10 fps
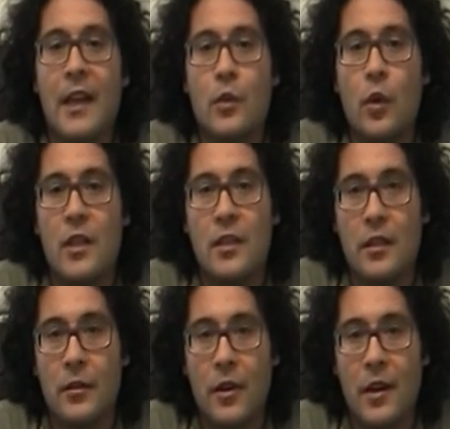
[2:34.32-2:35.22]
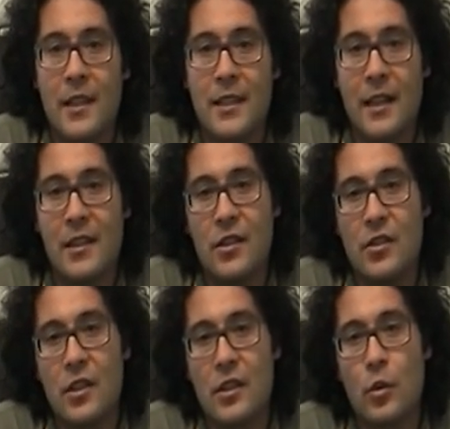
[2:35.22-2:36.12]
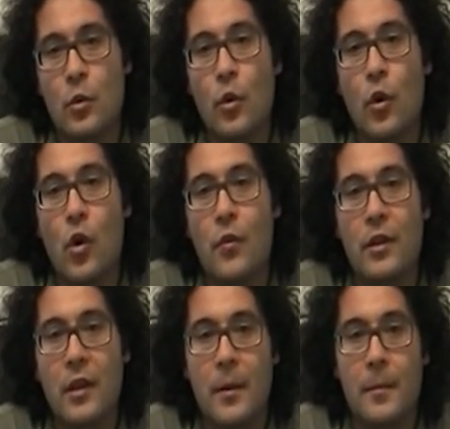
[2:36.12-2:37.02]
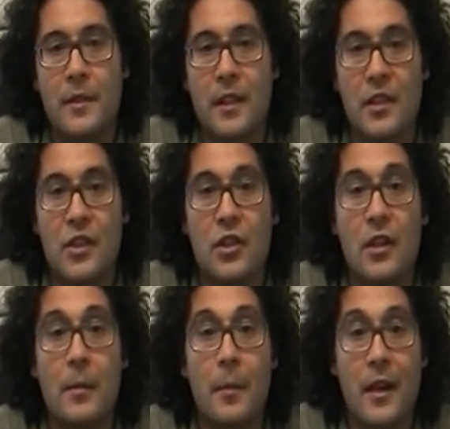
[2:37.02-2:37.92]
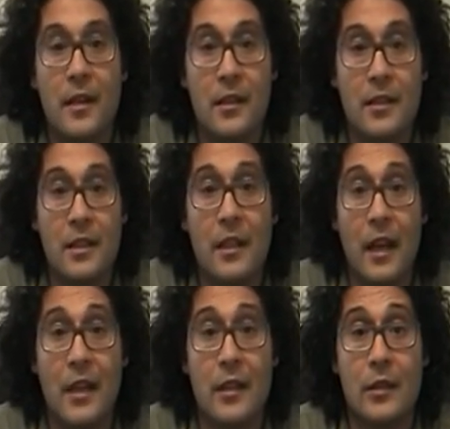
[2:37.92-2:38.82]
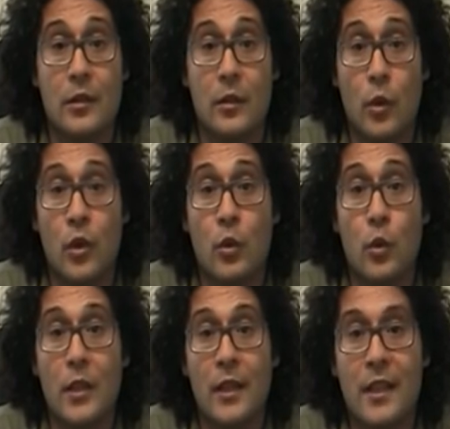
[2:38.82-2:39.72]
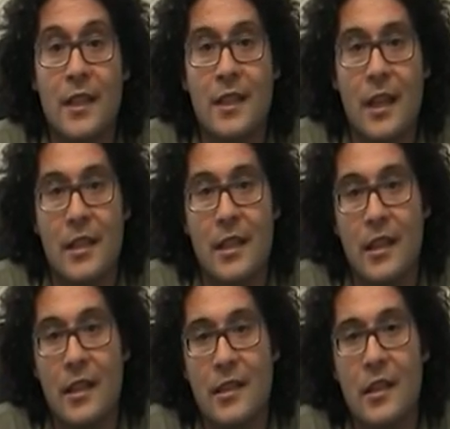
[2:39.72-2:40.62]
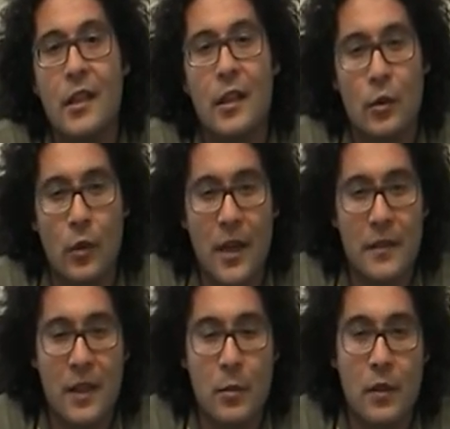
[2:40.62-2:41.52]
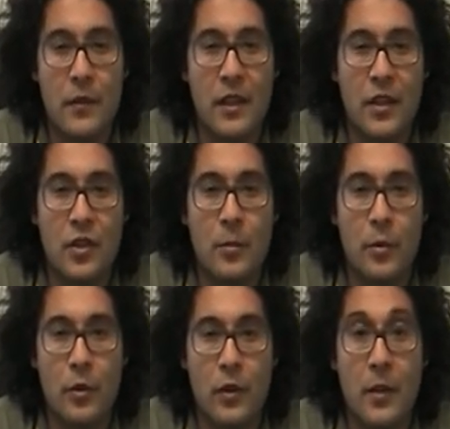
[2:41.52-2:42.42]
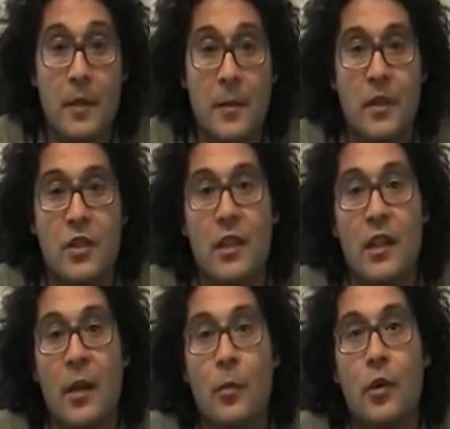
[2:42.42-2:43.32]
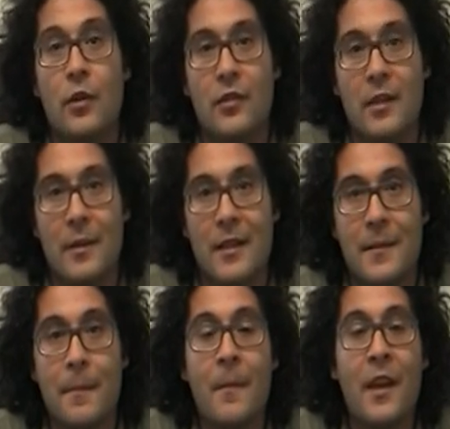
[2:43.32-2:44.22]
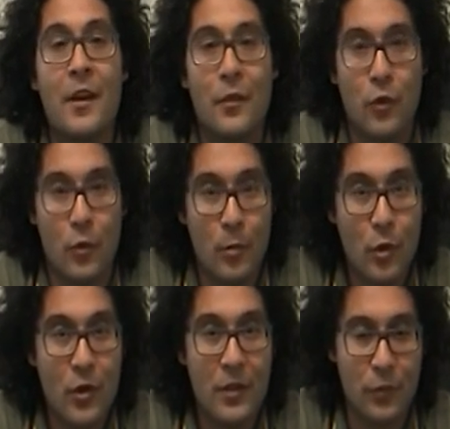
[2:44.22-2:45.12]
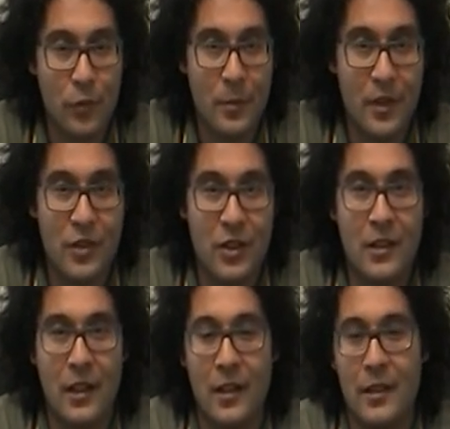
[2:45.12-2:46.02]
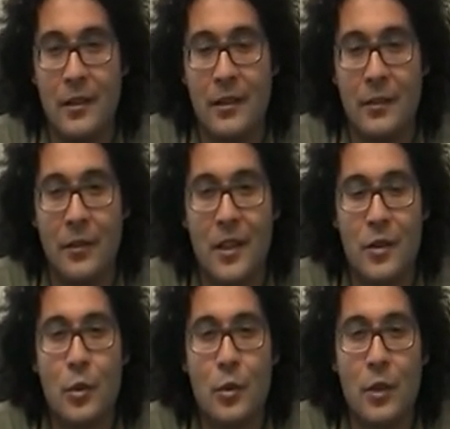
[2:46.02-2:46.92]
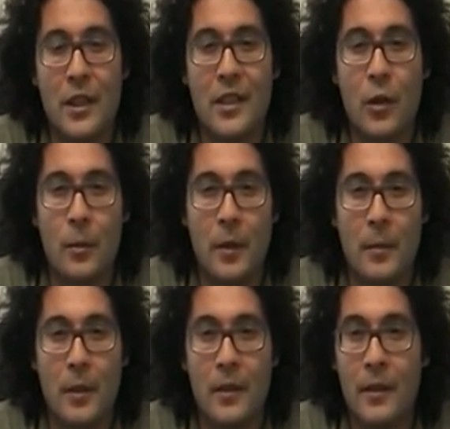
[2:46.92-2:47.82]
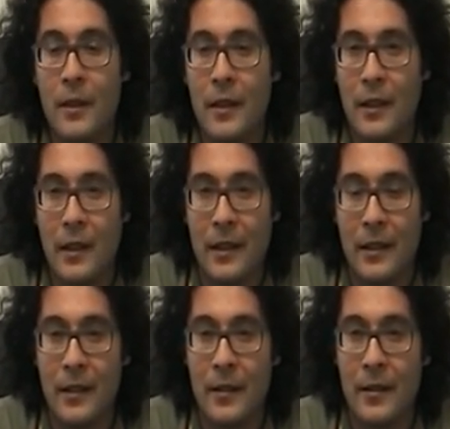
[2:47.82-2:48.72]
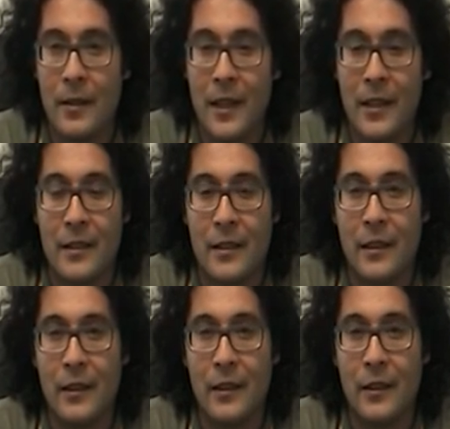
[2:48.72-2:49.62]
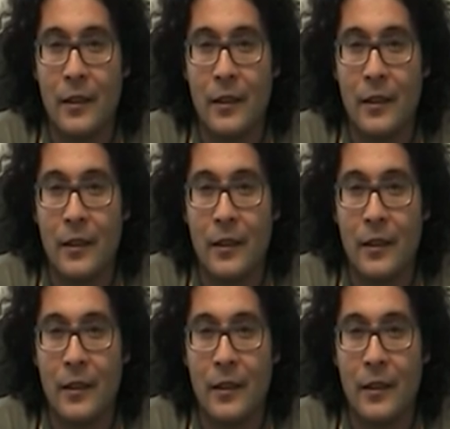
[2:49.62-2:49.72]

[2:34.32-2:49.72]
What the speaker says: and to identify strategies to overcome traditional barriers in order to increase the adherence to lifestyle modification program, especially among females. For more information, I invite you to read our paper that